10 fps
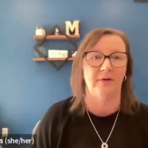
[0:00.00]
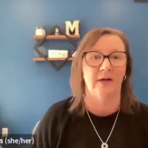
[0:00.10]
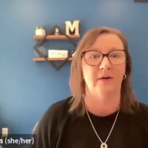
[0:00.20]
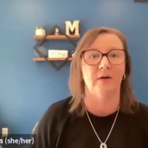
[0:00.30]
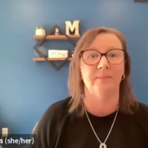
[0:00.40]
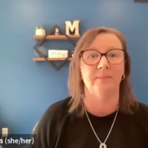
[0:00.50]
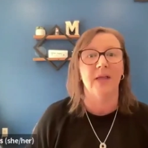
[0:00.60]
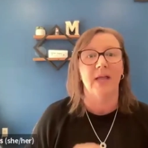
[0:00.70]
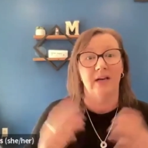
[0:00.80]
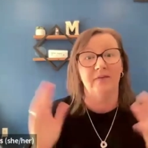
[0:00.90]
the funnel.
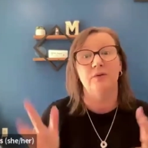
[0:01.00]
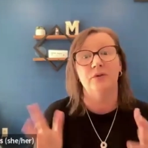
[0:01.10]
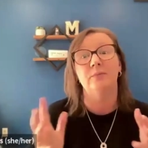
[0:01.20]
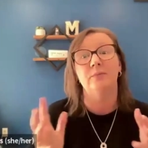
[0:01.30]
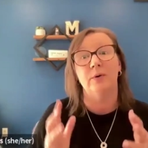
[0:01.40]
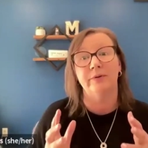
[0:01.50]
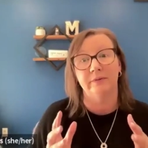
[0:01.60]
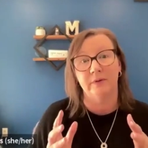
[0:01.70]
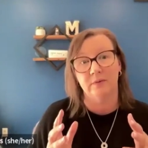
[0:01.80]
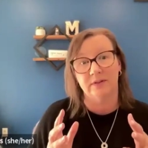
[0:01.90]
If you do both
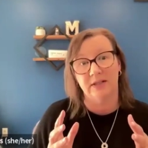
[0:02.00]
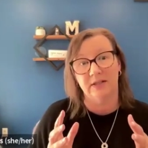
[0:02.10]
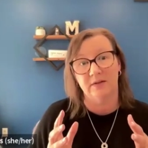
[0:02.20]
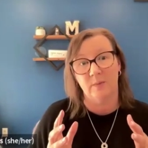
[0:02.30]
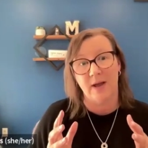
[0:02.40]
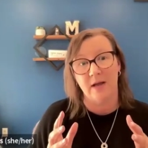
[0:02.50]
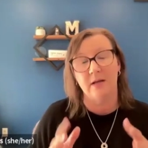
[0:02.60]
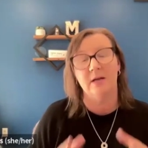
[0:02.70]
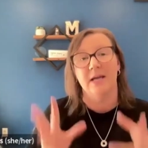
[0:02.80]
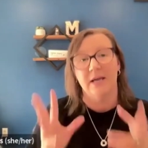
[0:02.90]
of those things
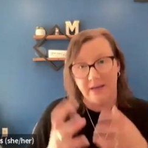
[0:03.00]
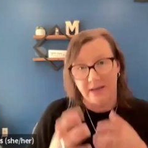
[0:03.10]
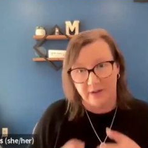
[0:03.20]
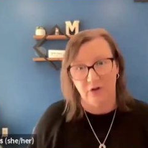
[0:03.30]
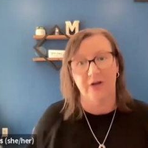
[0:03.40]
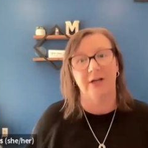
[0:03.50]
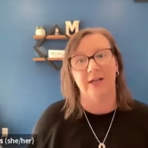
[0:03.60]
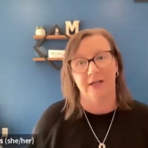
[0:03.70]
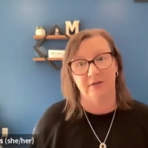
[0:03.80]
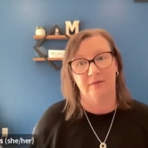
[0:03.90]
well, then you're going to
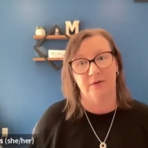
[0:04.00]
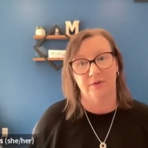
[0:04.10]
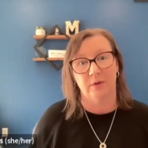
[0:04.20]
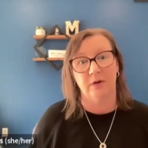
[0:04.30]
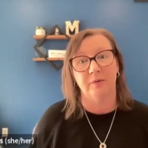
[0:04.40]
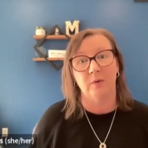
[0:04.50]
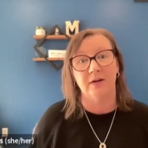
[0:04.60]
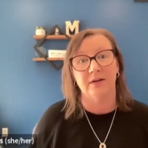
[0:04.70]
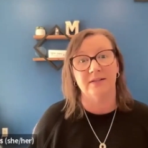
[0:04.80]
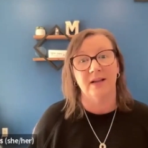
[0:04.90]
get a diverse
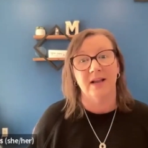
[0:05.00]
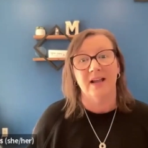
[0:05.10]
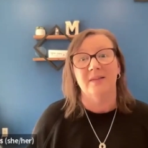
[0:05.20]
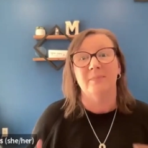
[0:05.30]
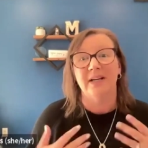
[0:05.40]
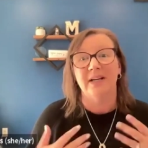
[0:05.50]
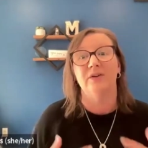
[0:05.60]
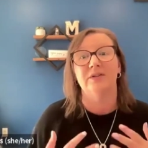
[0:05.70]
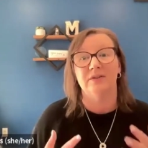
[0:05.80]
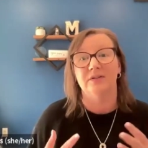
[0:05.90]
workforce. But
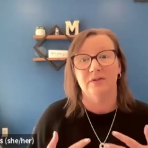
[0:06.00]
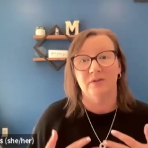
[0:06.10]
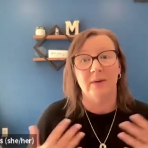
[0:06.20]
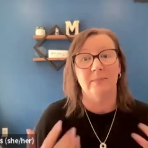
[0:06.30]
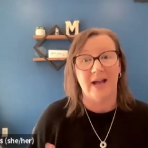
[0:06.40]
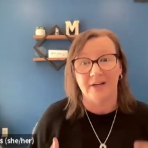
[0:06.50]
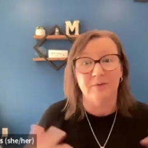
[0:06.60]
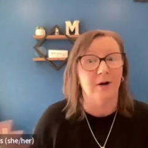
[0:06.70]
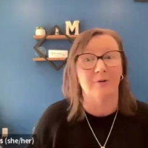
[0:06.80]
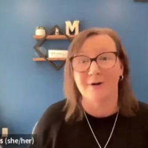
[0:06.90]
here's going back
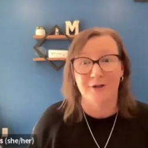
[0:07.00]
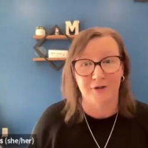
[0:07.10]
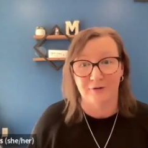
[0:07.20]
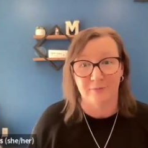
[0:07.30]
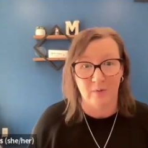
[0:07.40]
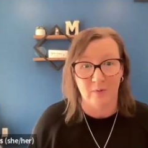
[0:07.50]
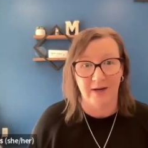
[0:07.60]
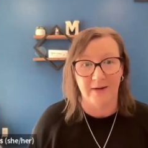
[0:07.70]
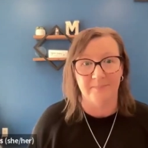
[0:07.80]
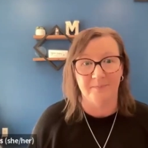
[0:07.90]
to our original
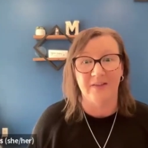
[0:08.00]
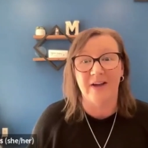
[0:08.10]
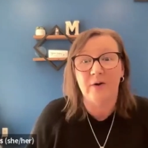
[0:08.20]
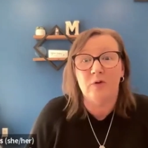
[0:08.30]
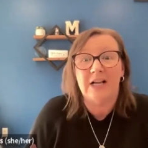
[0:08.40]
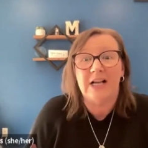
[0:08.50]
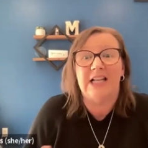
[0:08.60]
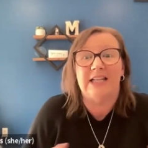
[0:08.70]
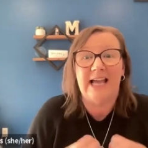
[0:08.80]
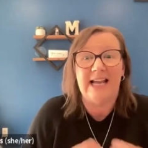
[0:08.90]
point. If I don't
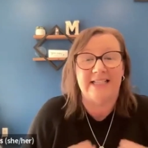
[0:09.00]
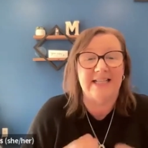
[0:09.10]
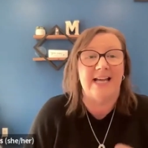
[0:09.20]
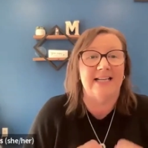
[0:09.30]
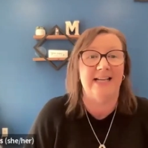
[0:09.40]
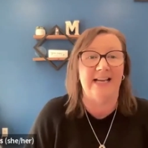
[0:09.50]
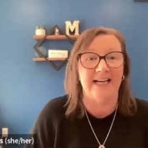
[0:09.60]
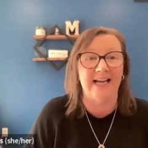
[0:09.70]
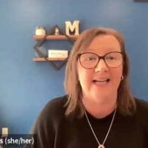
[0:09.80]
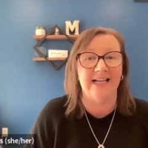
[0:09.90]
collect that
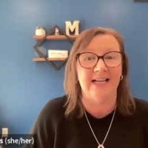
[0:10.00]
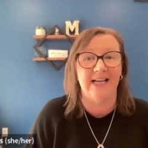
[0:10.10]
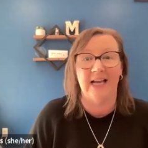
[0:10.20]
data,